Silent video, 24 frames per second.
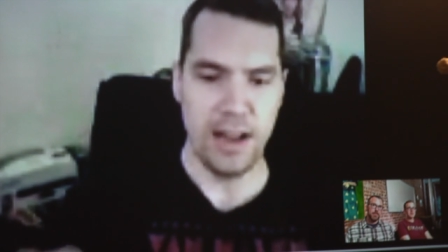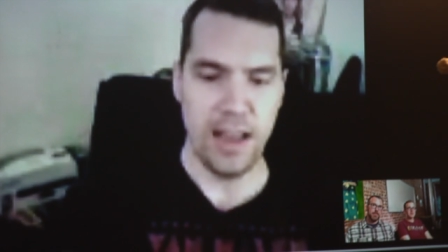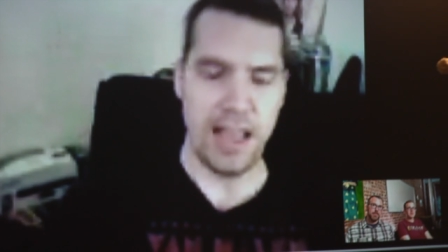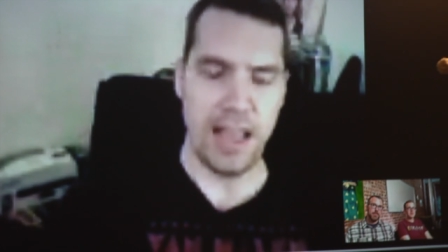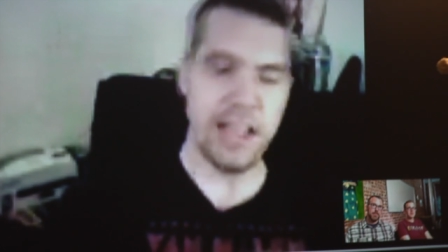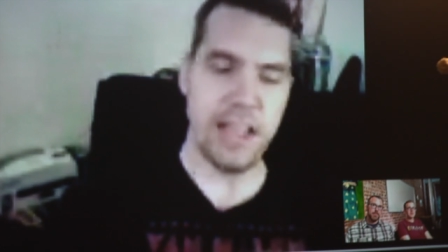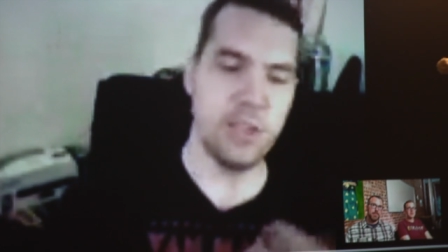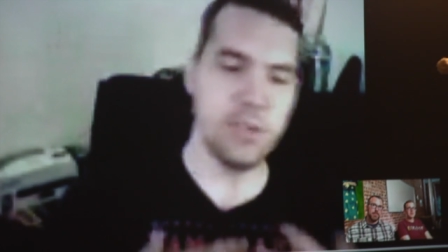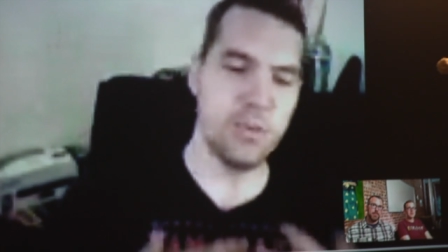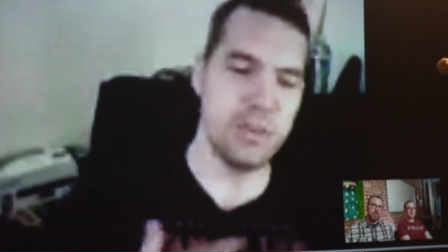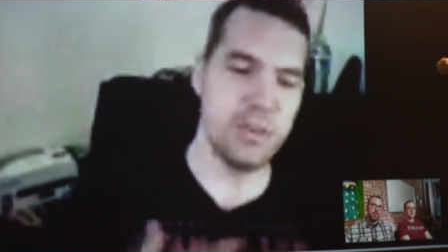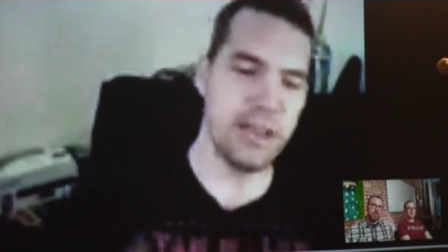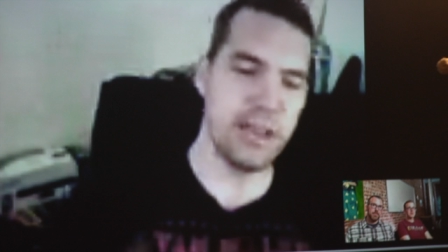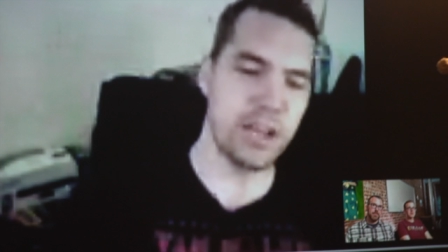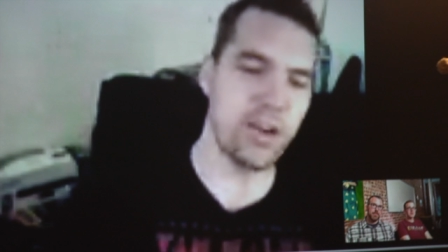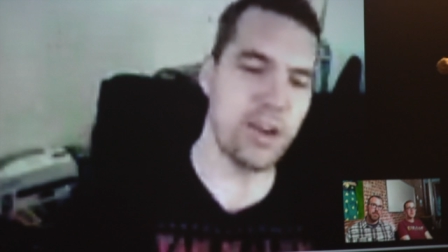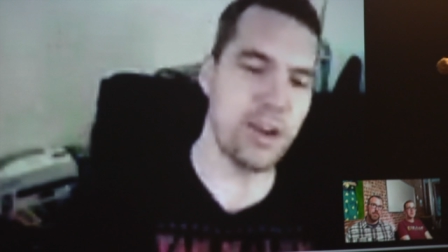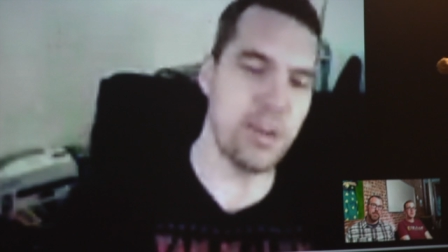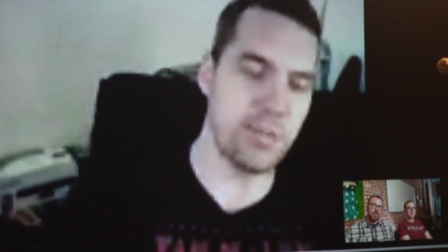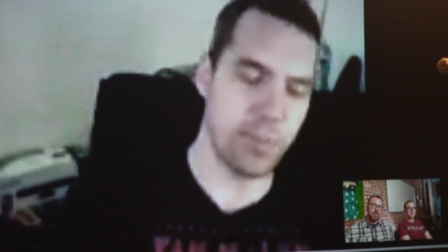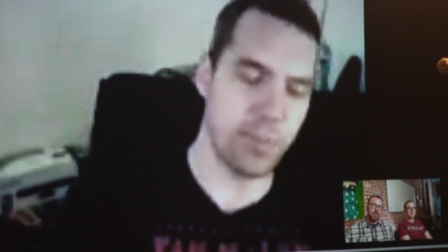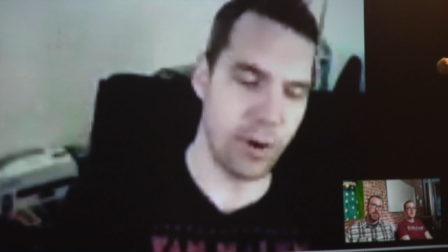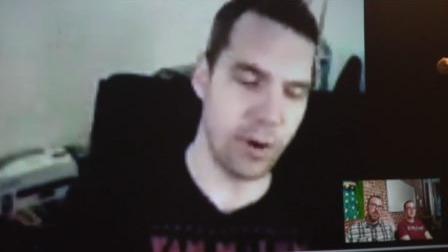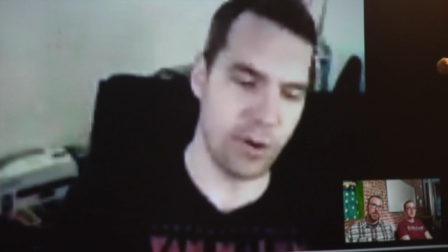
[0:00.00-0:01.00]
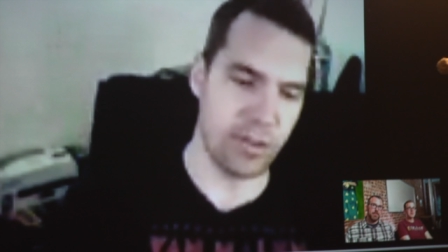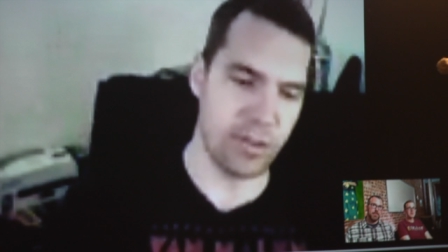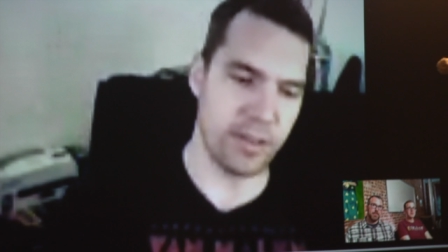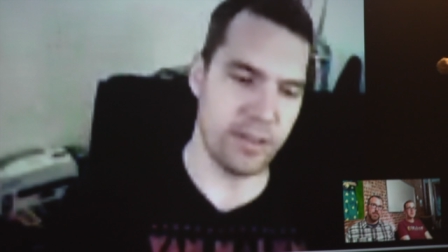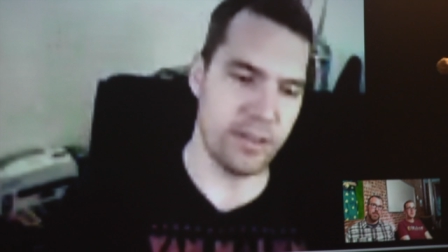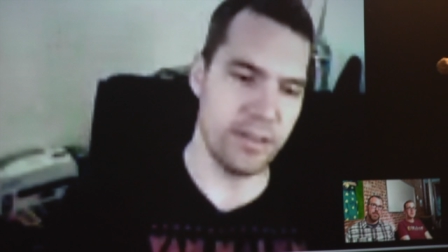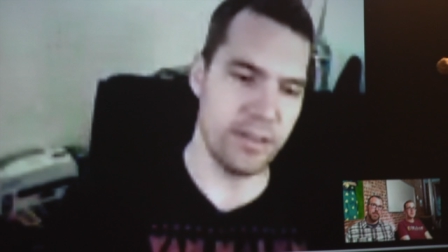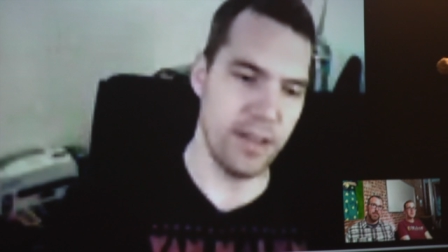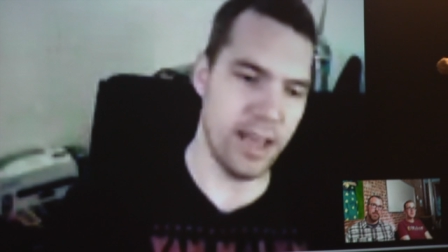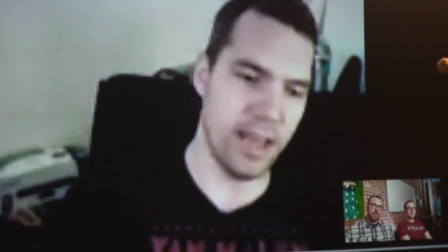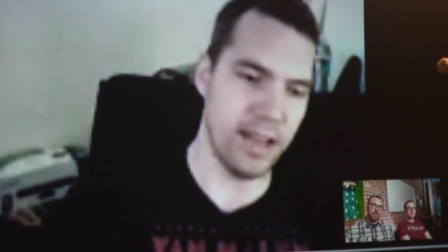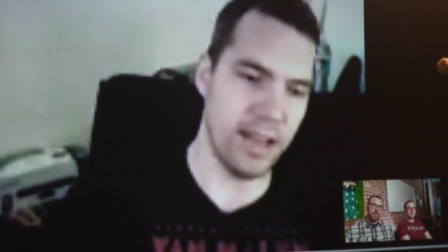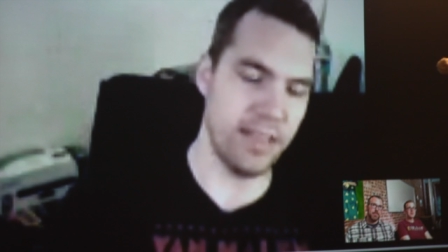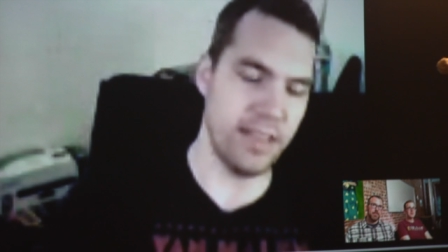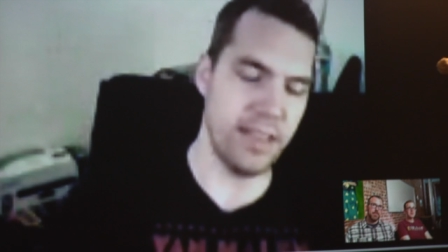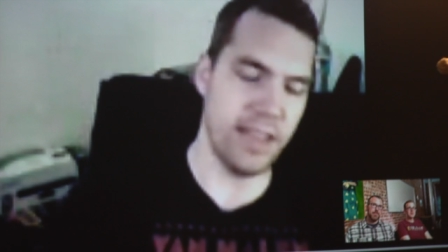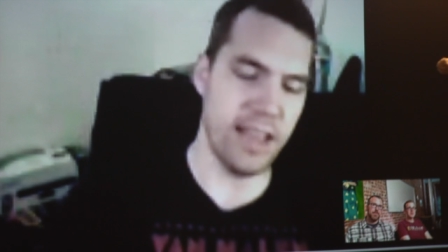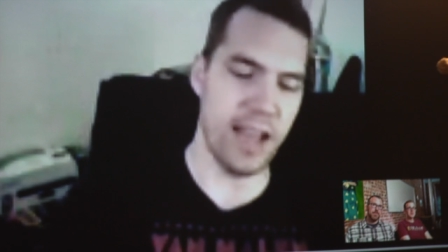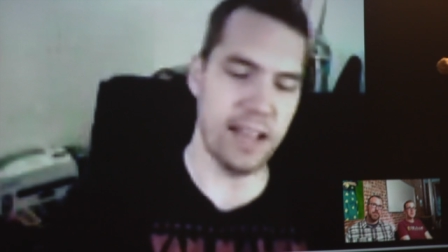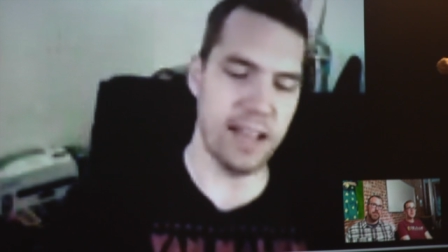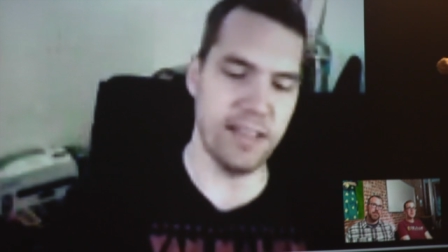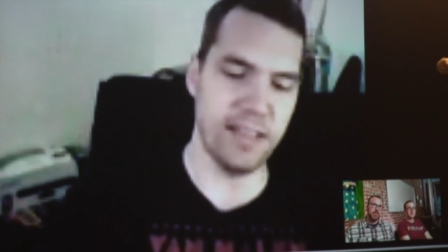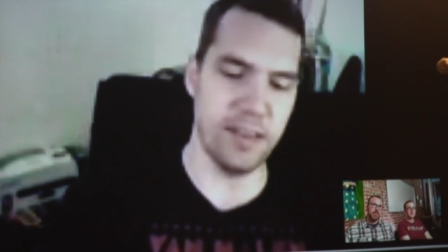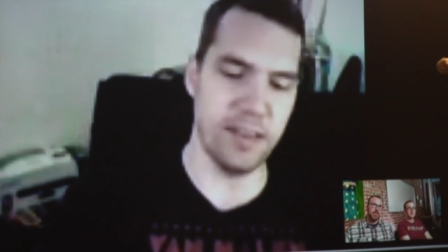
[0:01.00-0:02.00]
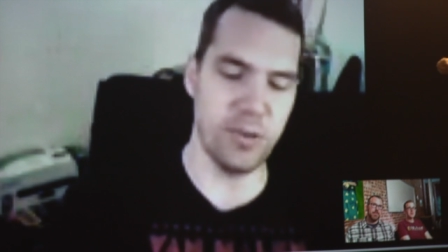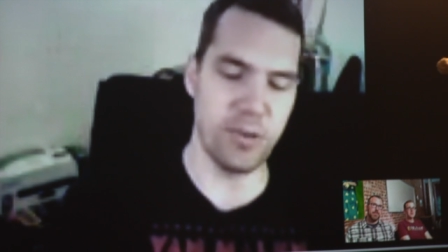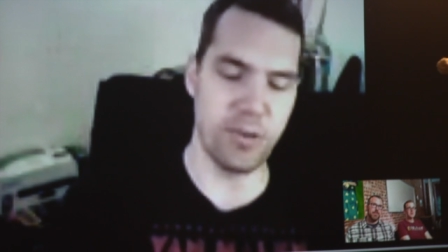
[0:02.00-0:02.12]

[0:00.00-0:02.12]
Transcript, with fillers: and you would get a great person, and the idea